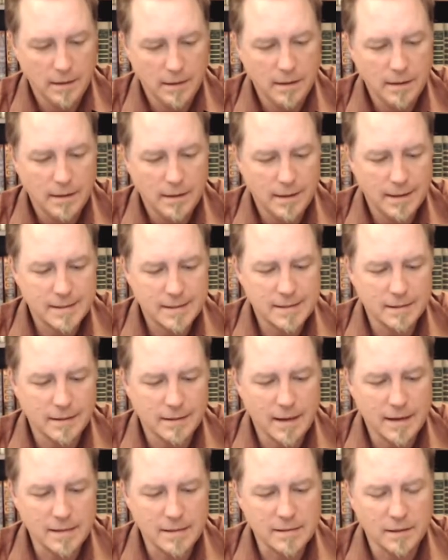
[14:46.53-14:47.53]
That's a
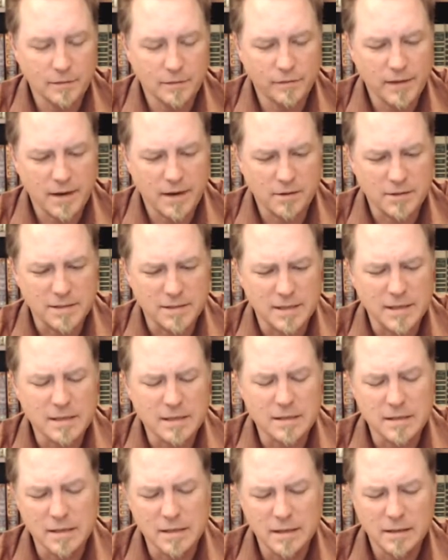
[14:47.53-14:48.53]
lot of sunflower
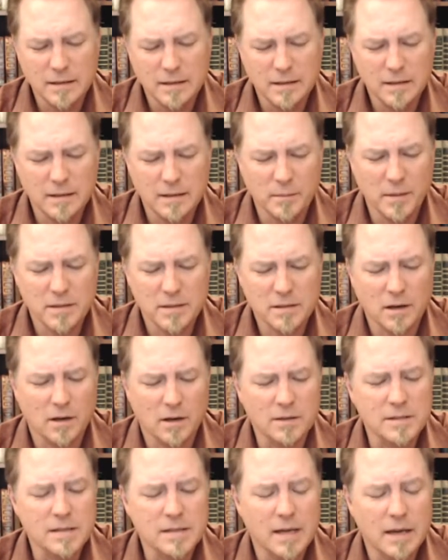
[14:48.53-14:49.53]
seeds, the bus
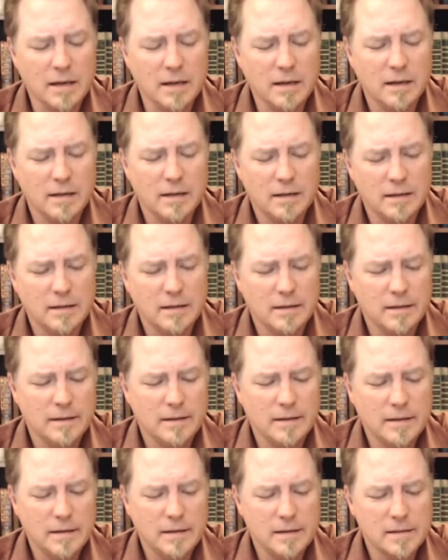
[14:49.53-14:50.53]
guard said.
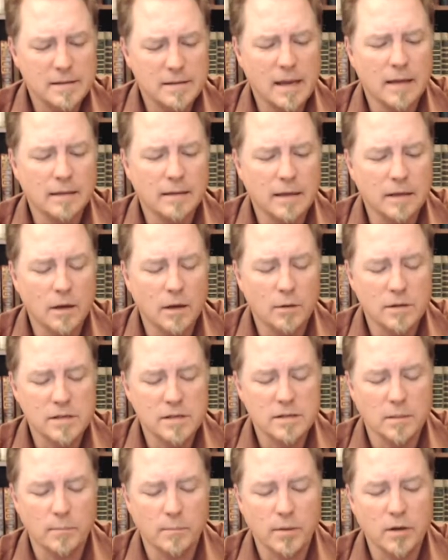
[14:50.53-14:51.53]
Stanley noticed
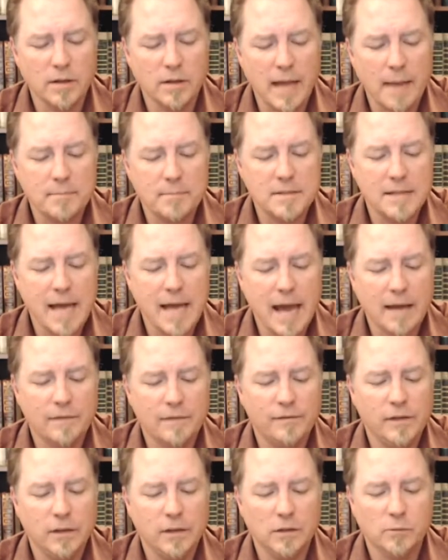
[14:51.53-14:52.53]
a burlap sack
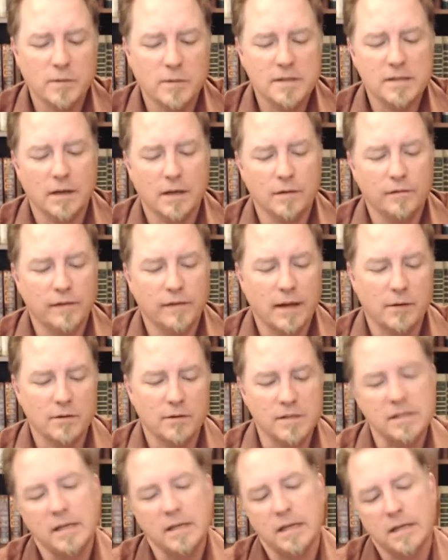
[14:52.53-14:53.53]
filled with sunflower
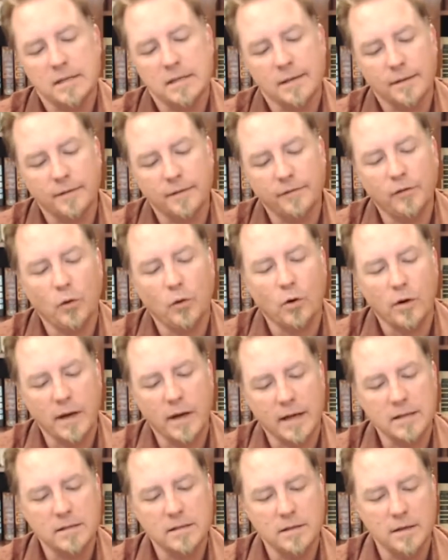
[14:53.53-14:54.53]
seeds on the floor
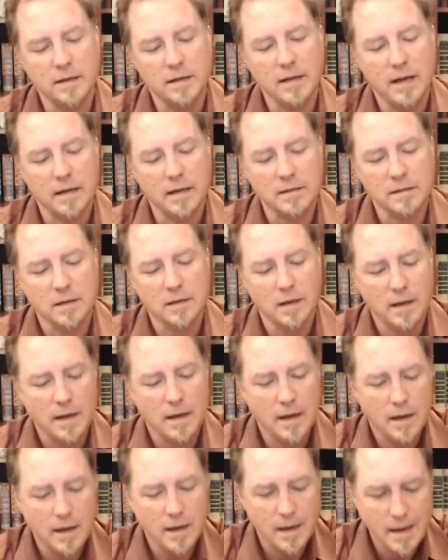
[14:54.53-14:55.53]
next to the desk.
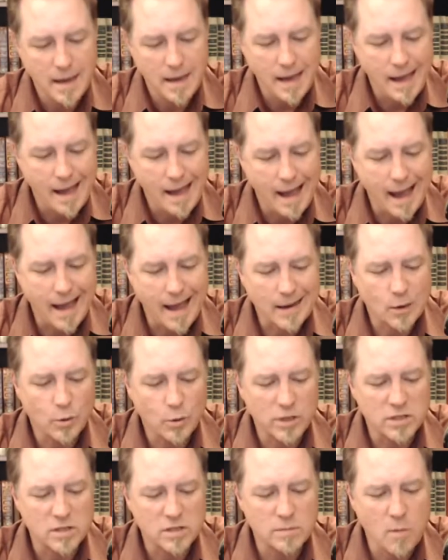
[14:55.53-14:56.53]
I
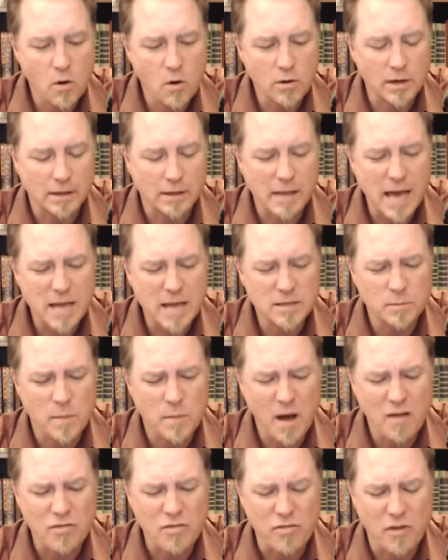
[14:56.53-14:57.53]
quit smoking last
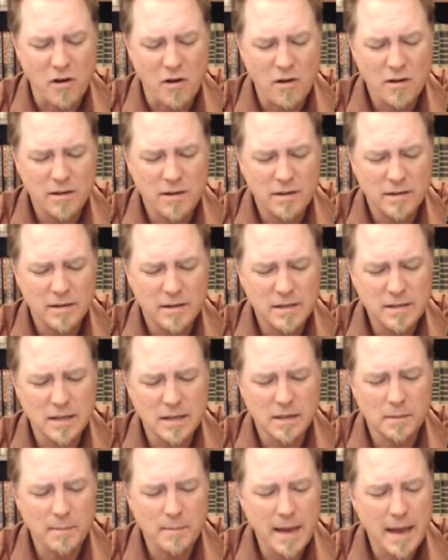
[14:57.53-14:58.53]
month, said
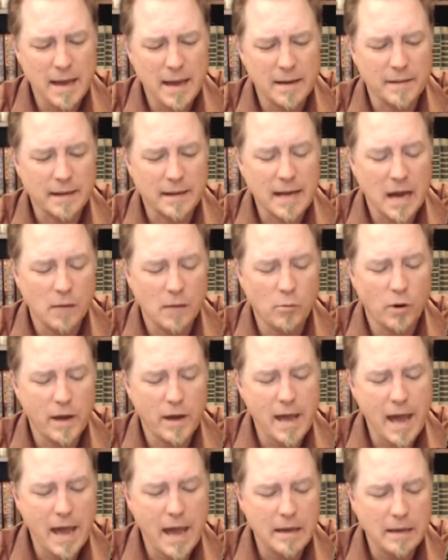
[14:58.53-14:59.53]
the man in the cowboy
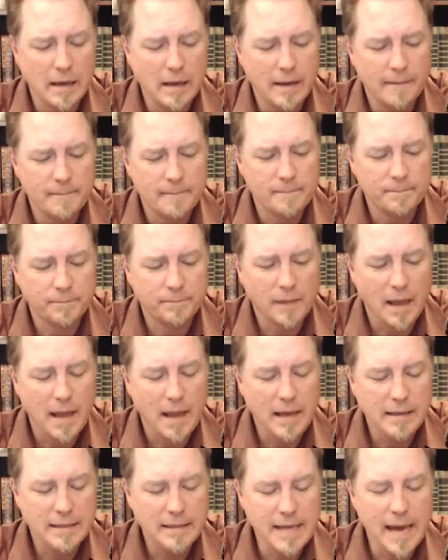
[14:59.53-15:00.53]
hat.
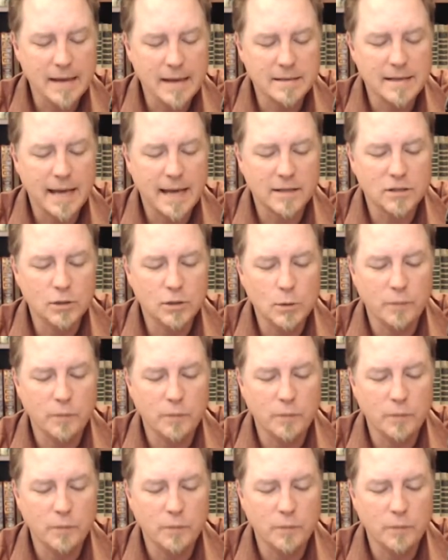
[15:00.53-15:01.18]
He had a tattoo of a